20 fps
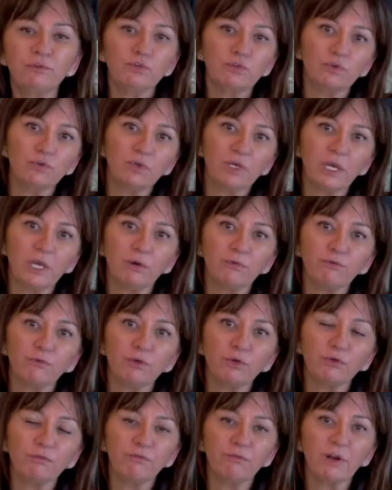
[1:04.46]
to care for
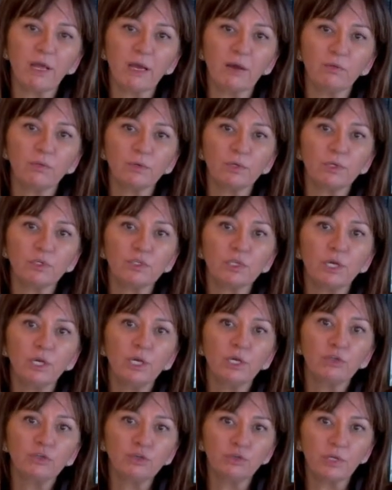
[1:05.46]
your flowers
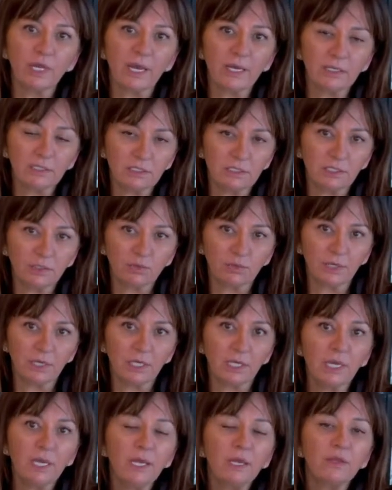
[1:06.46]
to that degree,
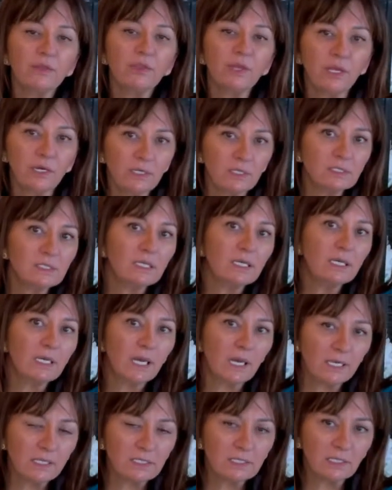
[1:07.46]
then it's a
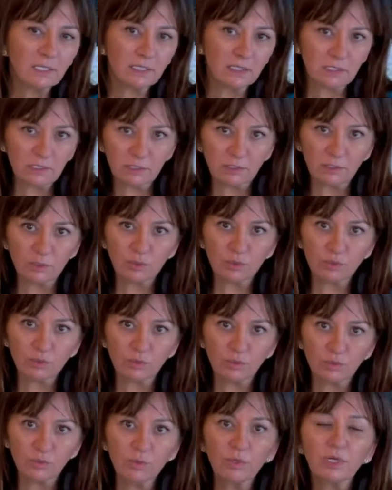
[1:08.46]
nice idea
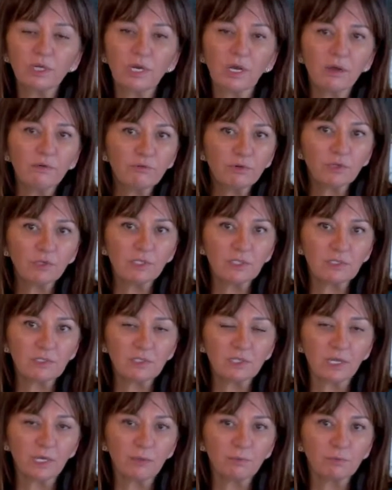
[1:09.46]
to cover the
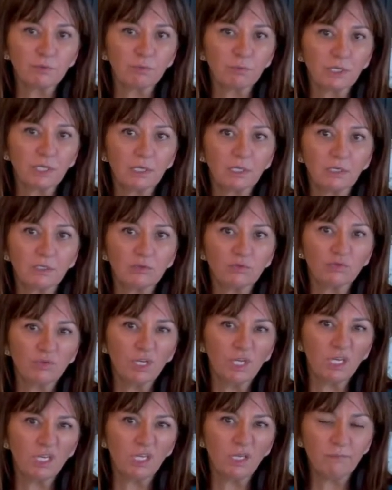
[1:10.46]
stems, because
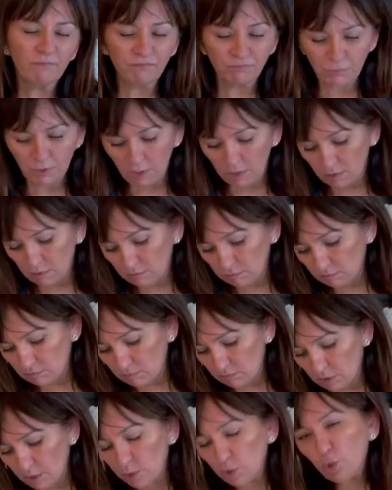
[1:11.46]
really
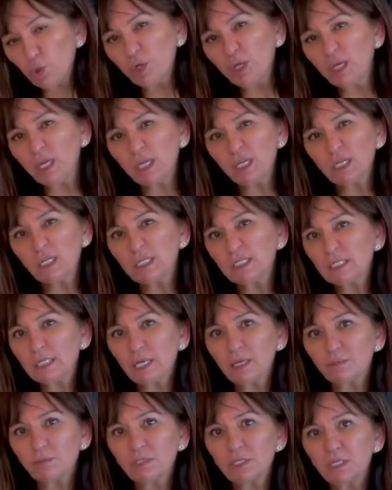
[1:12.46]
looking at the
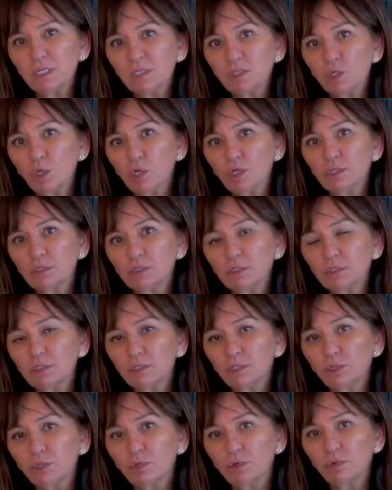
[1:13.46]
stems is not,
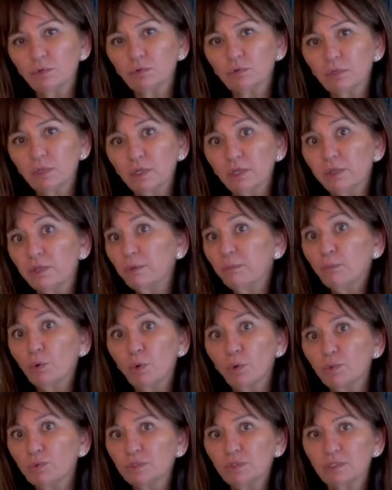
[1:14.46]
the
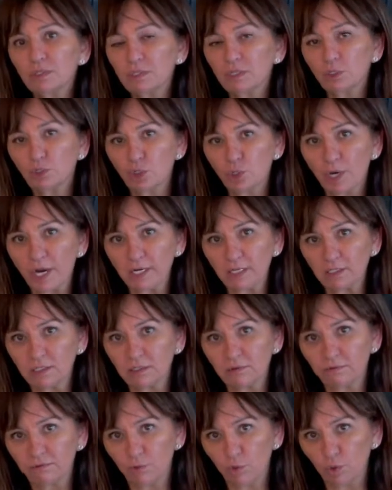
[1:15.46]
most
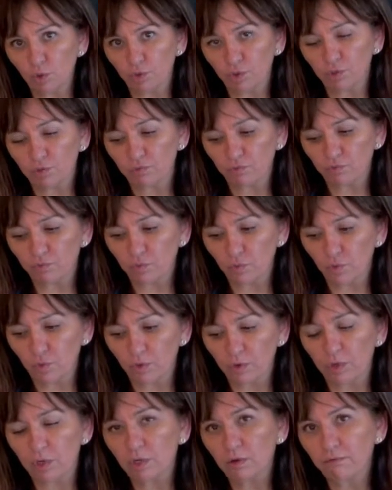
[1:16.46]
attractive look
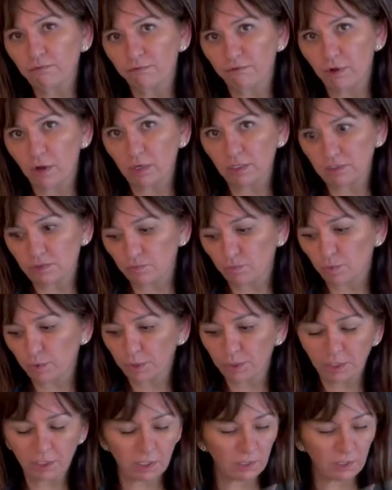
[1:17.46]
for vase work.